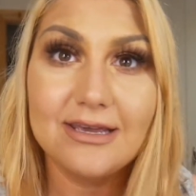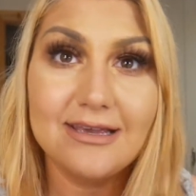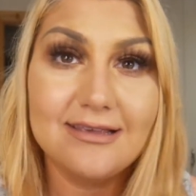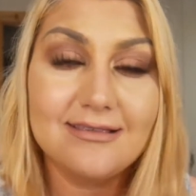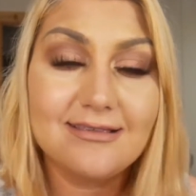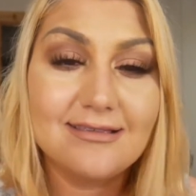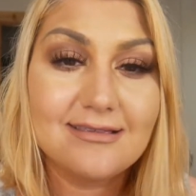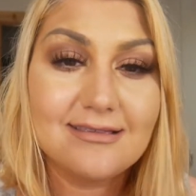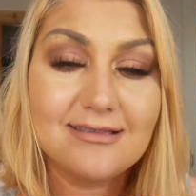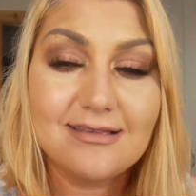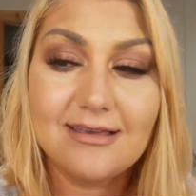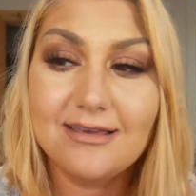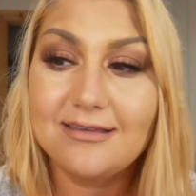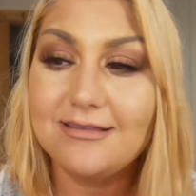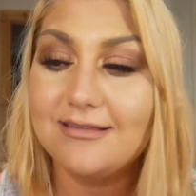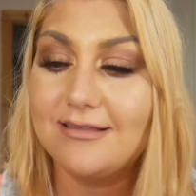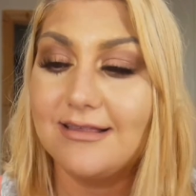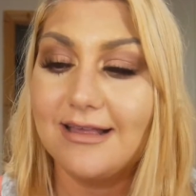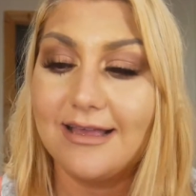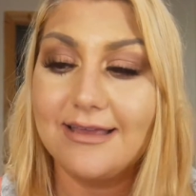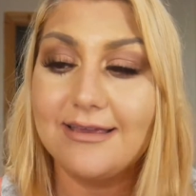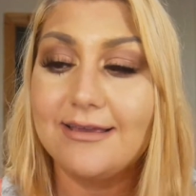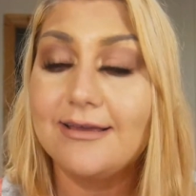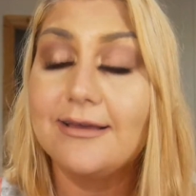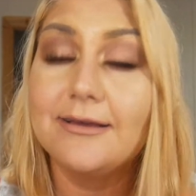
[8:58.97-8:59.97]
It's
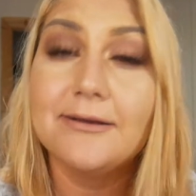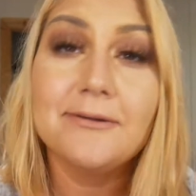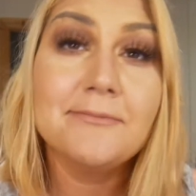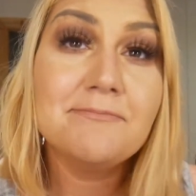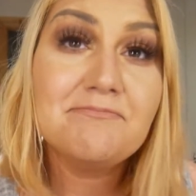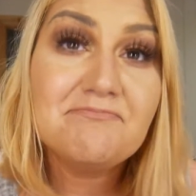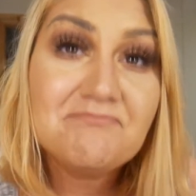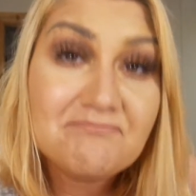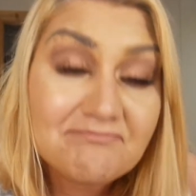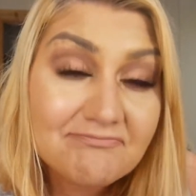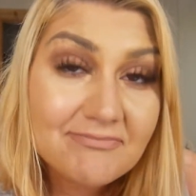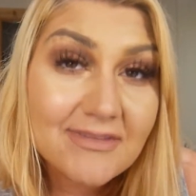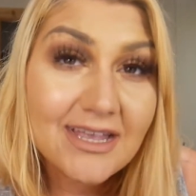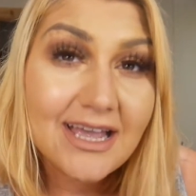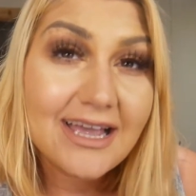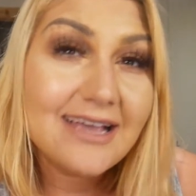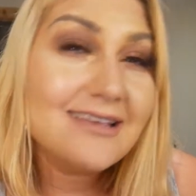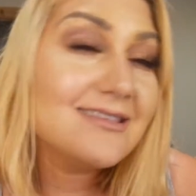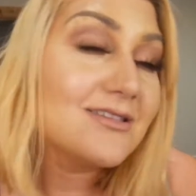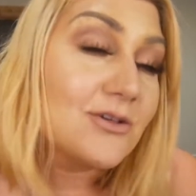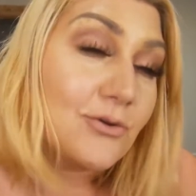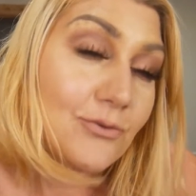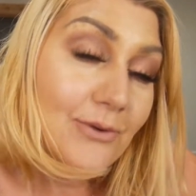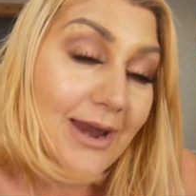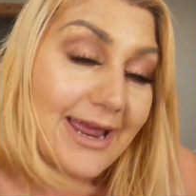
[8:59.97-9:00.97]
like,
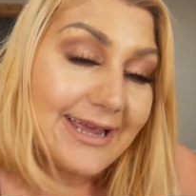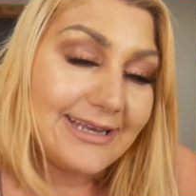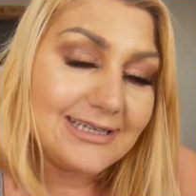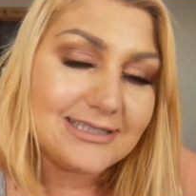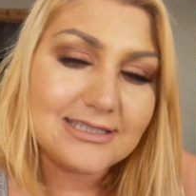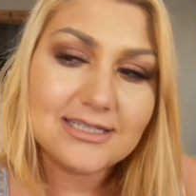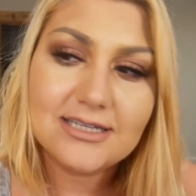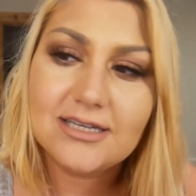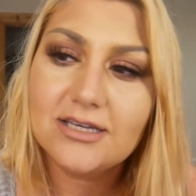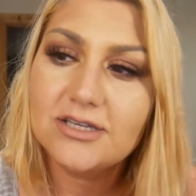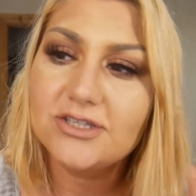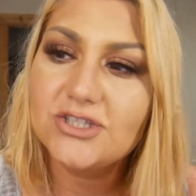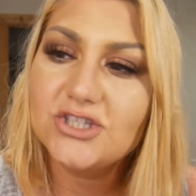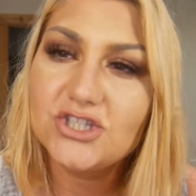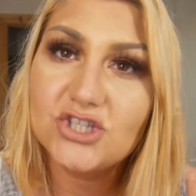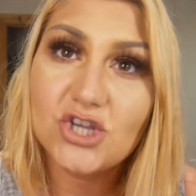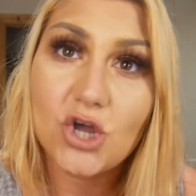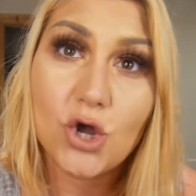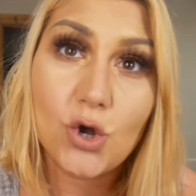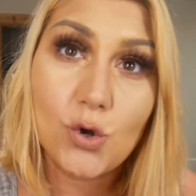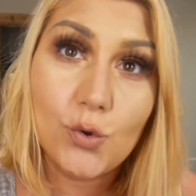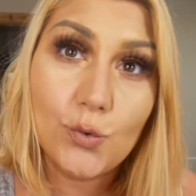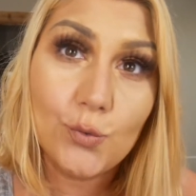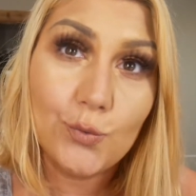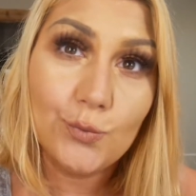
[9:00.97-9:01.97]
it's great,
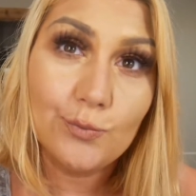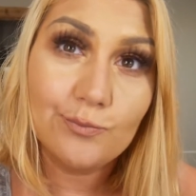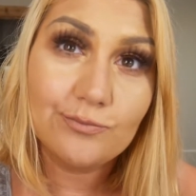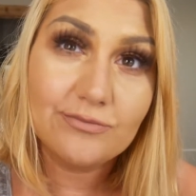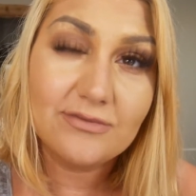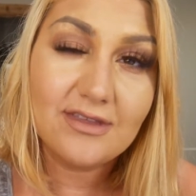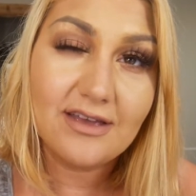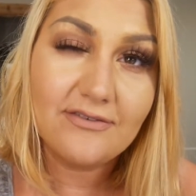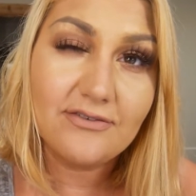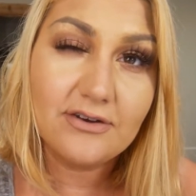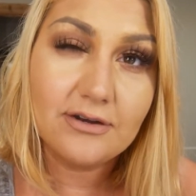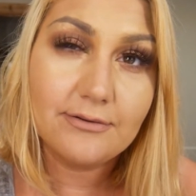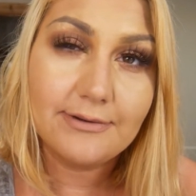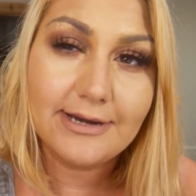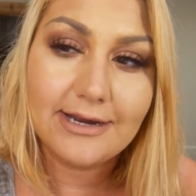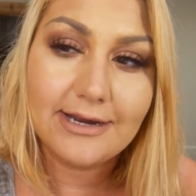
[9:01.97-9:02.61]
so definitely